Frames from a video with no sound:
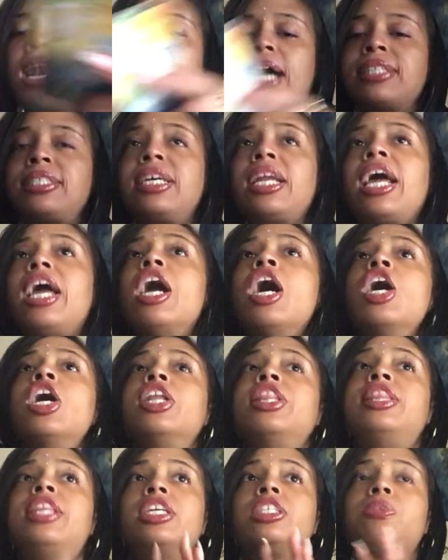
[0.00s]
Not today.
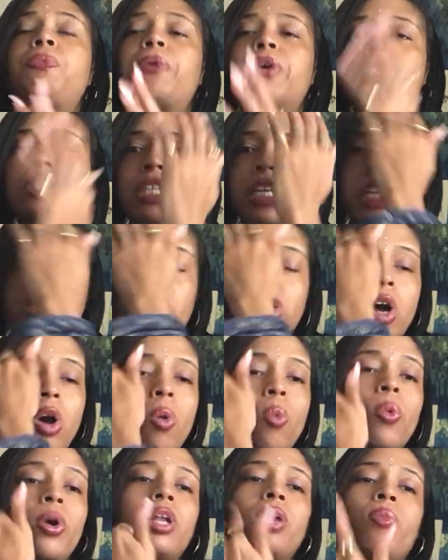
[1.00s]
This person, you know,
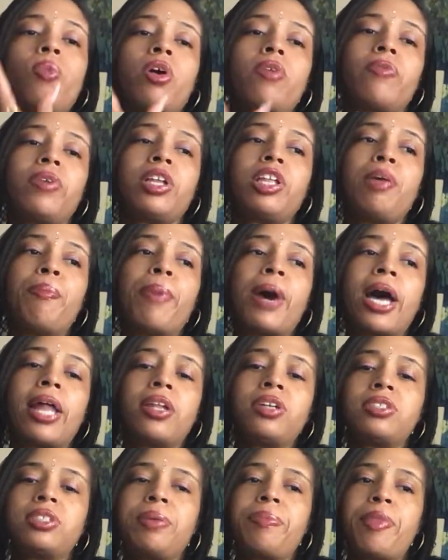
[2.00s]
what really
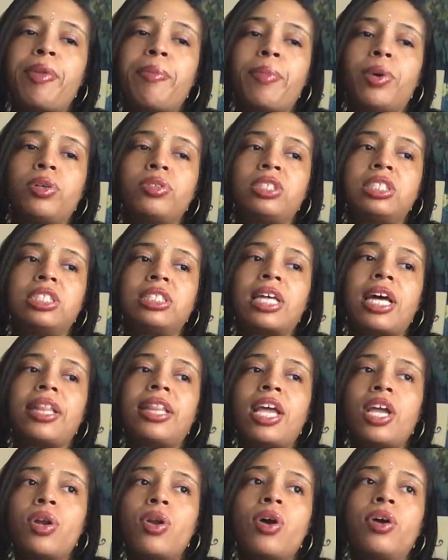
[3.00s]
bothers them the most is that
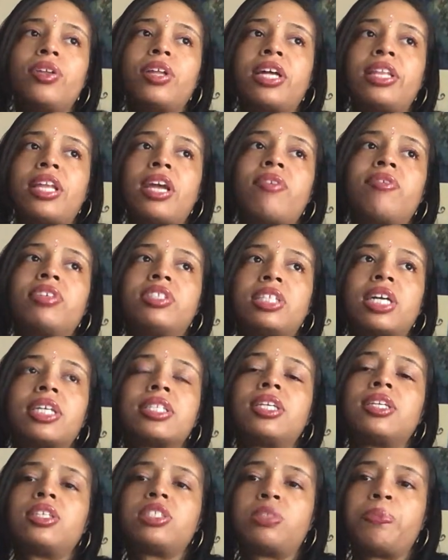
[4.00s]
they know that they
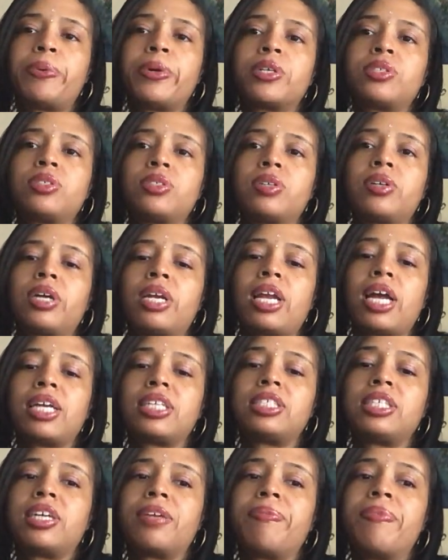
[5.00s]
rejected a spiritual
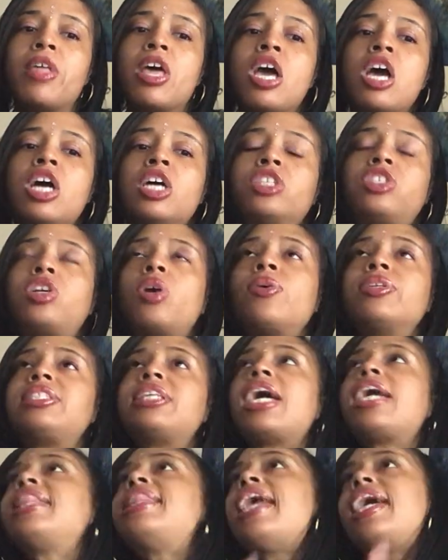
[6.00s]
connection. So it's
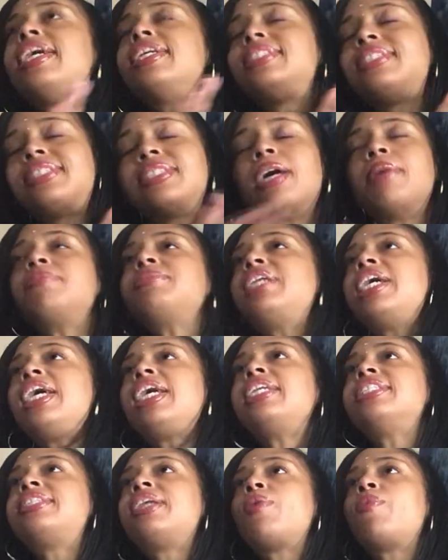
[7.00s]
like they, some
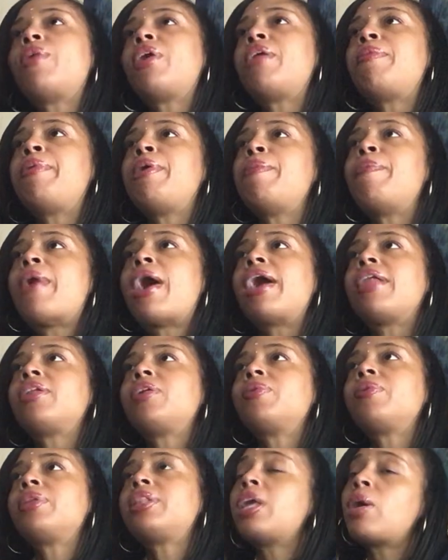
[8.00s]
days they want to be
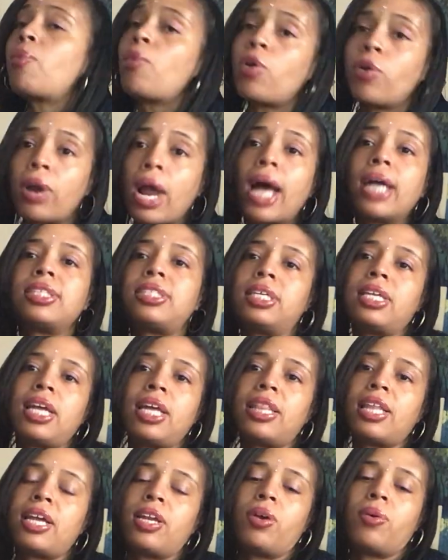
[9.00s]
bothered with it. Well, not
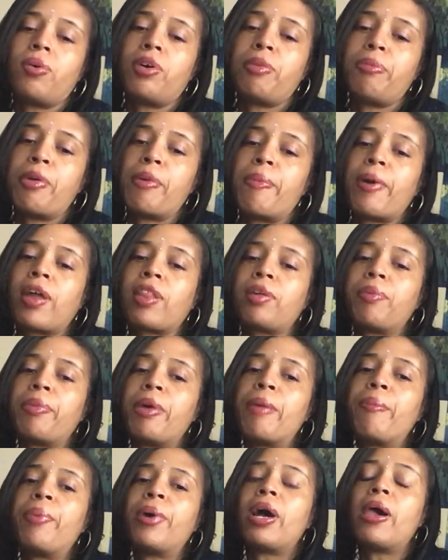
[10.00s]
today. They don't want to be bothered
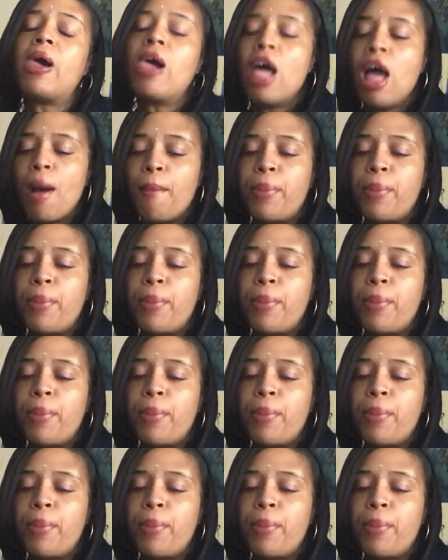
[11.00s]
with it.